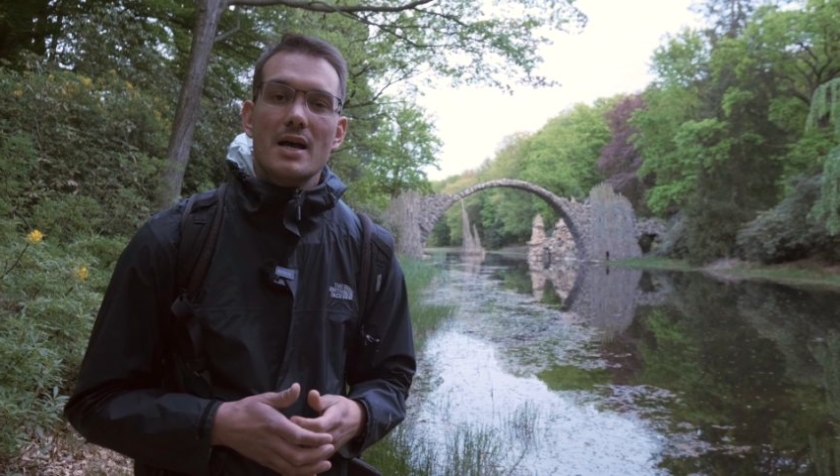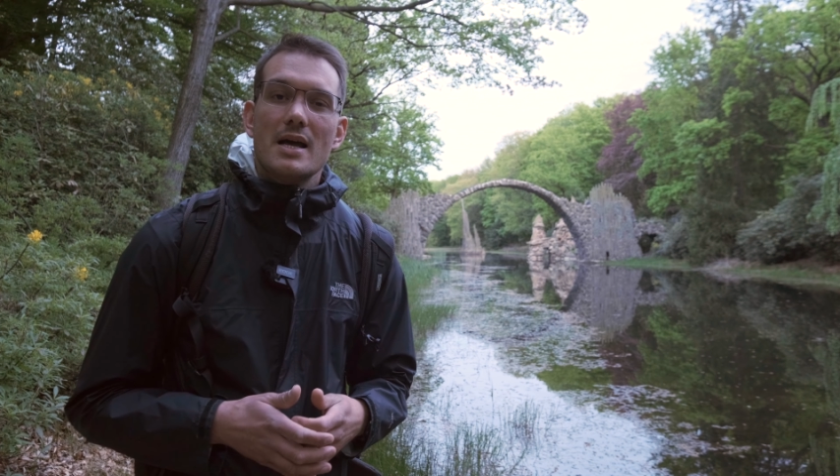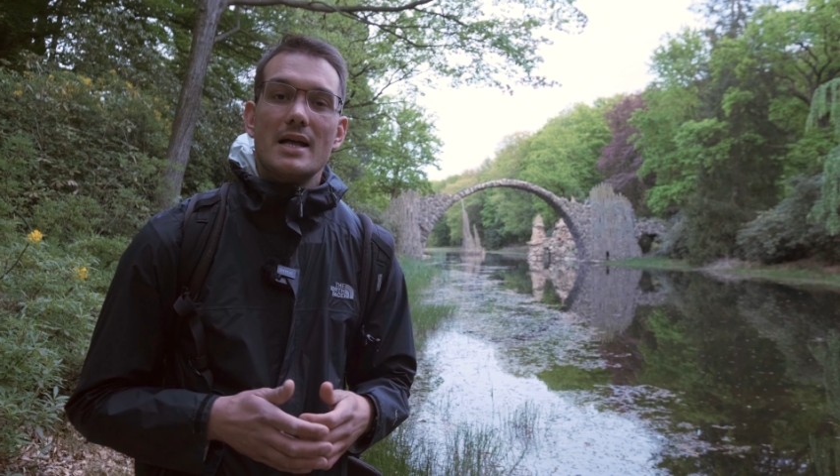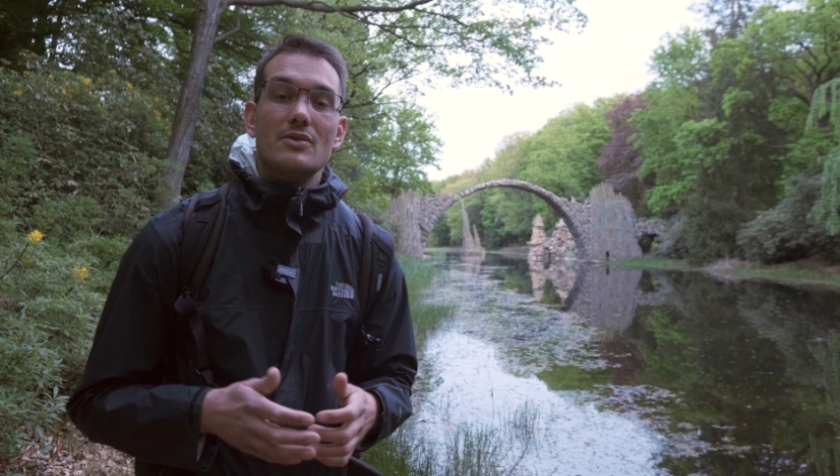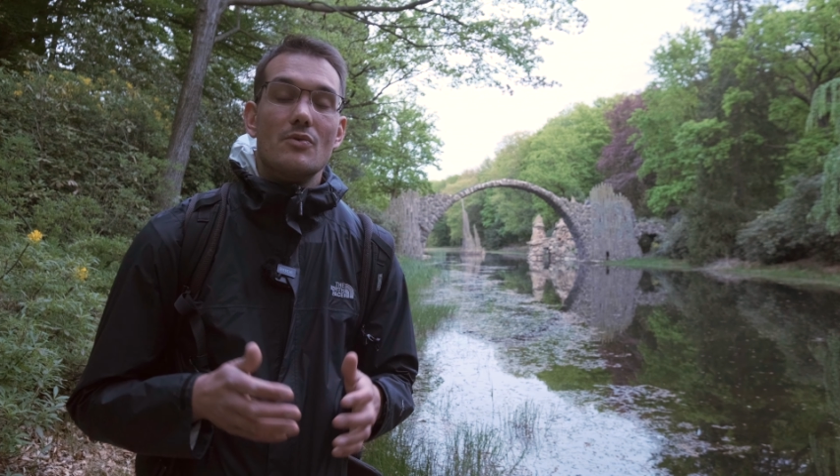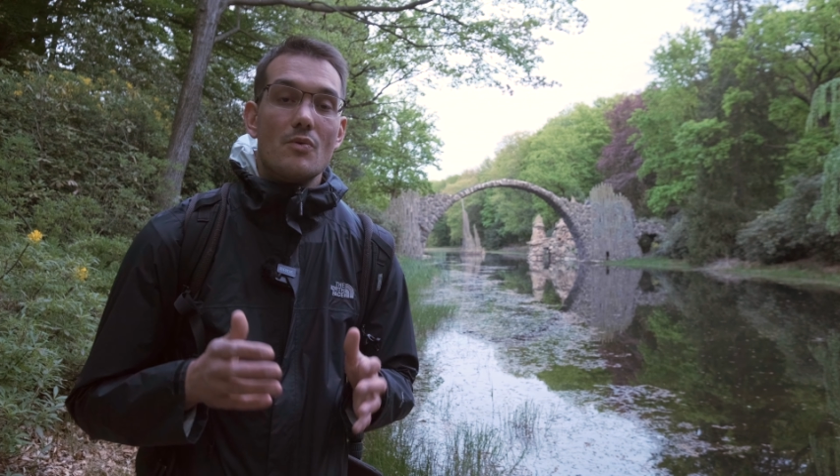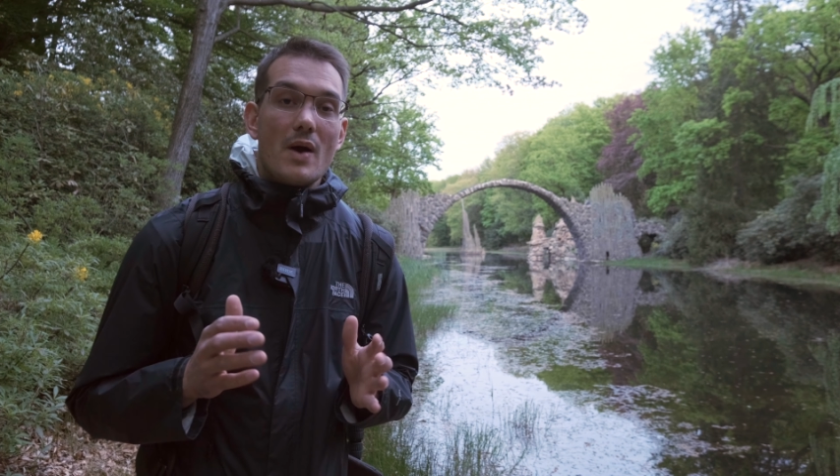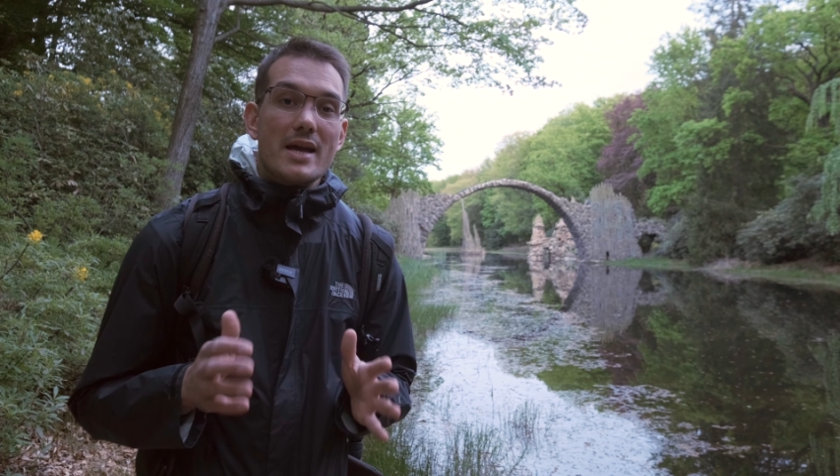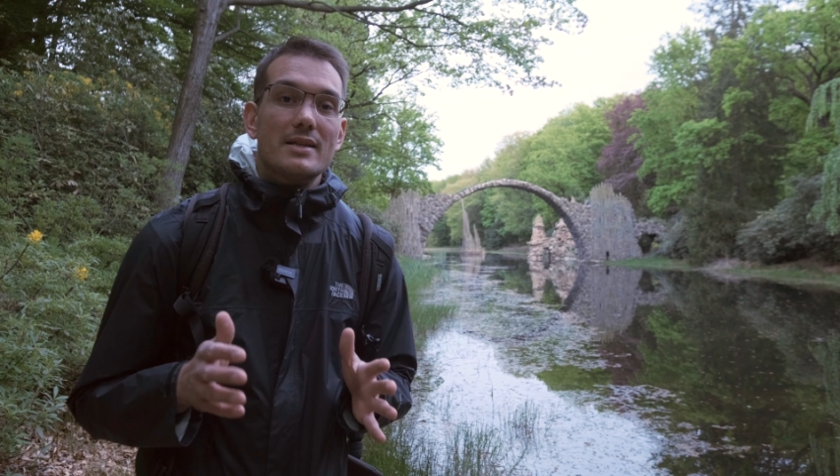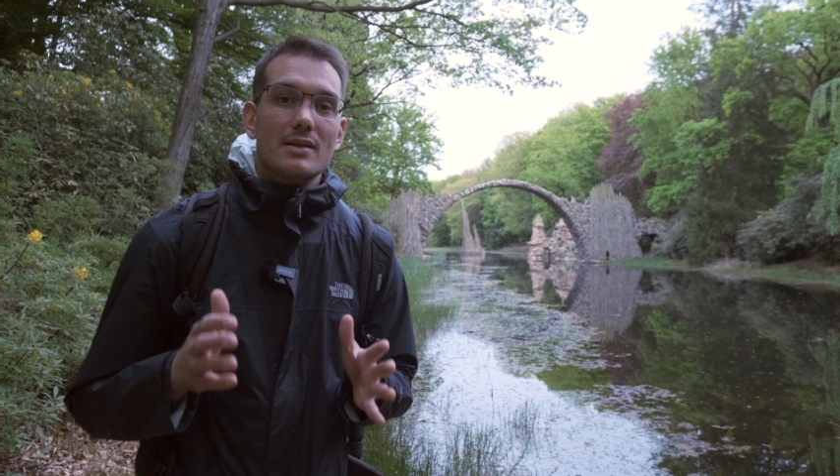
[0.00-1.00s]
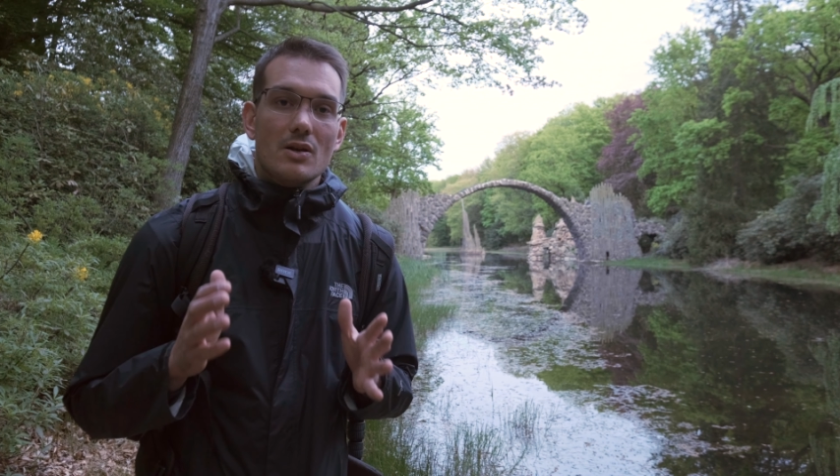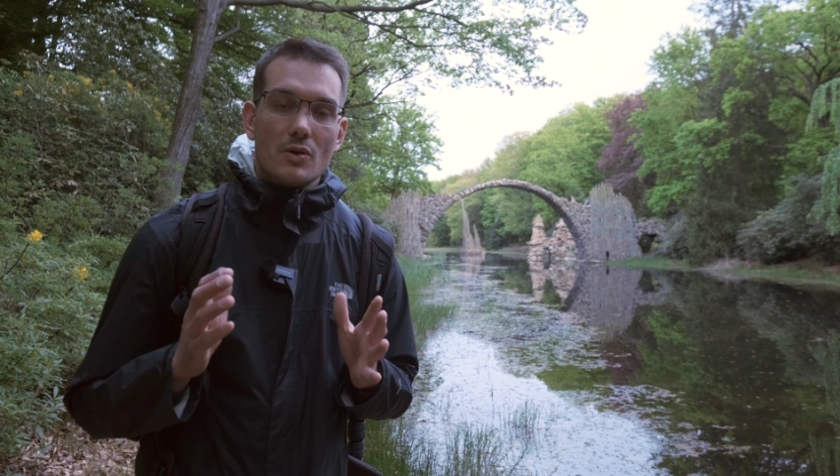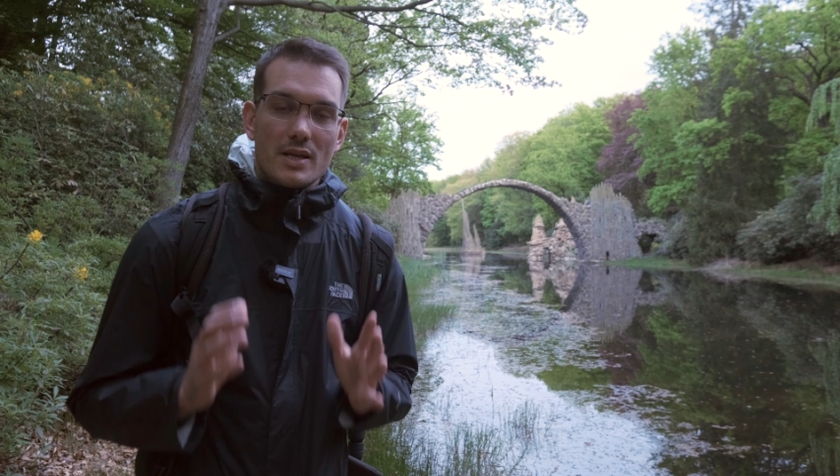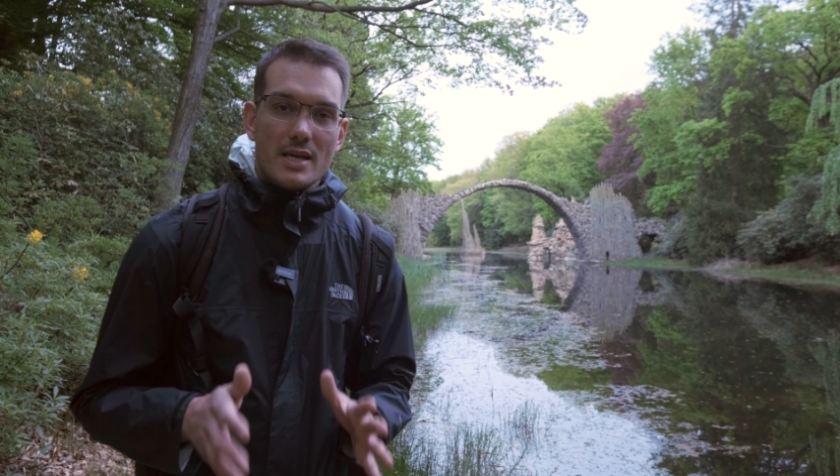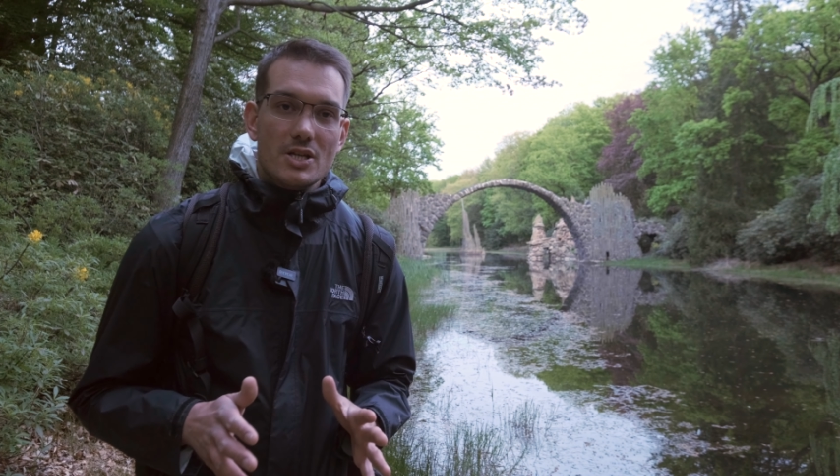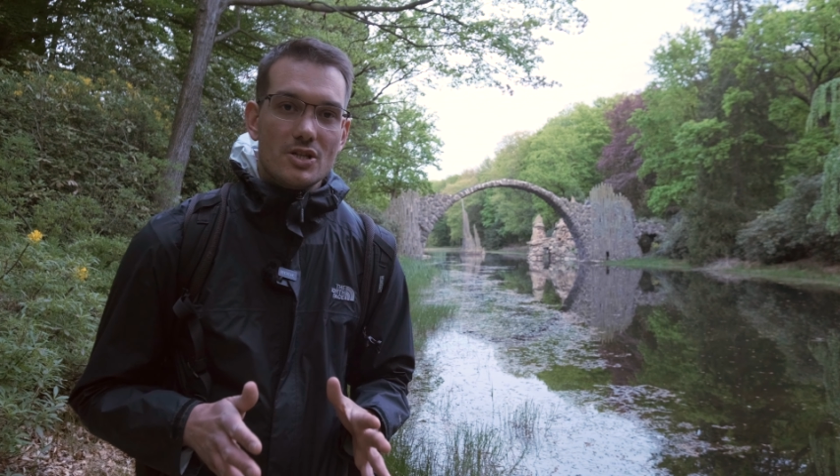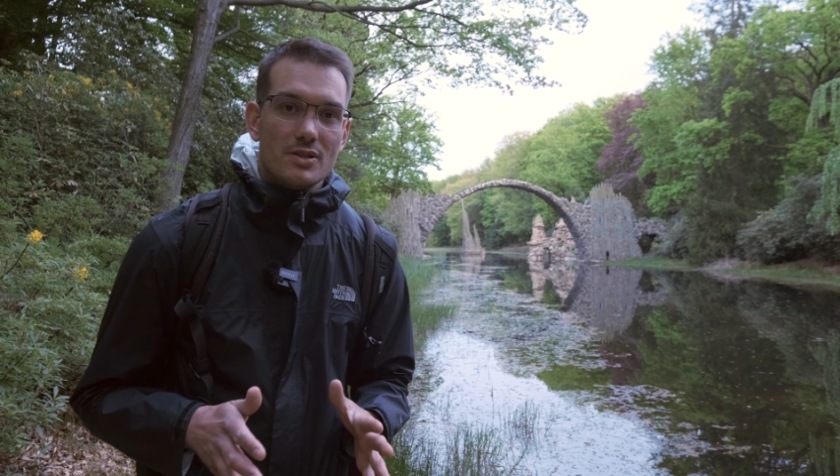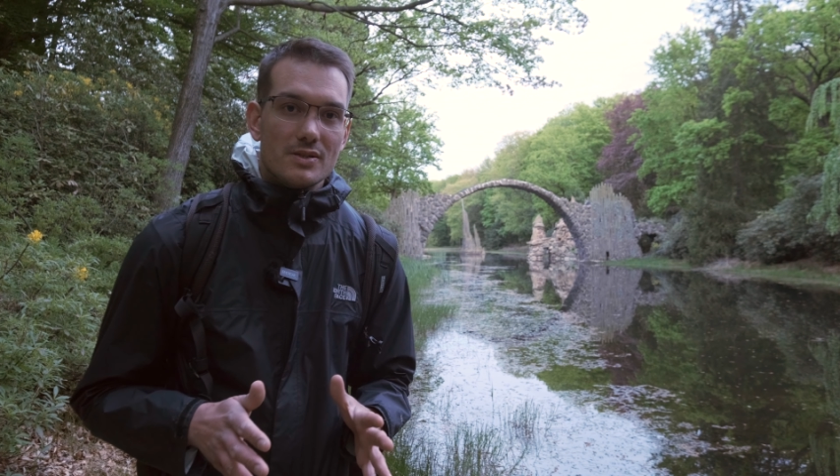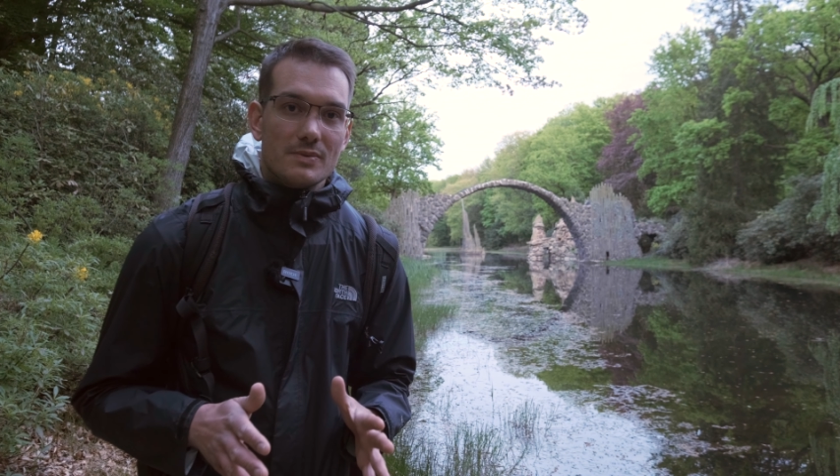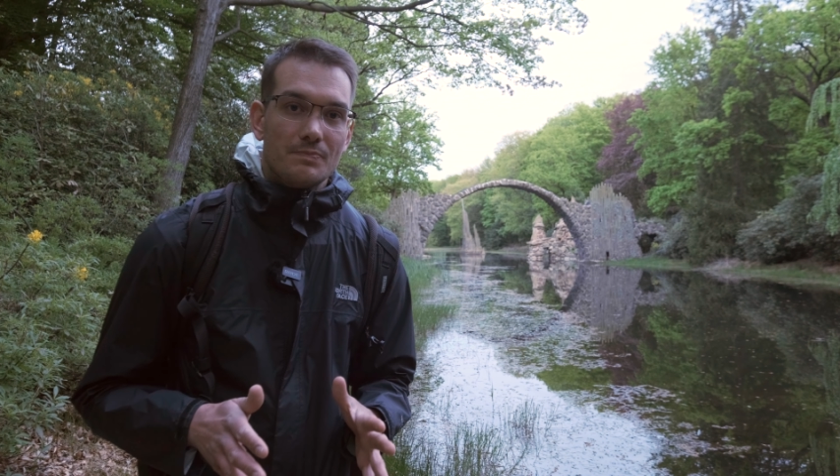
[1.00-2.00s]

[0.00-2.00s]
at the right locations.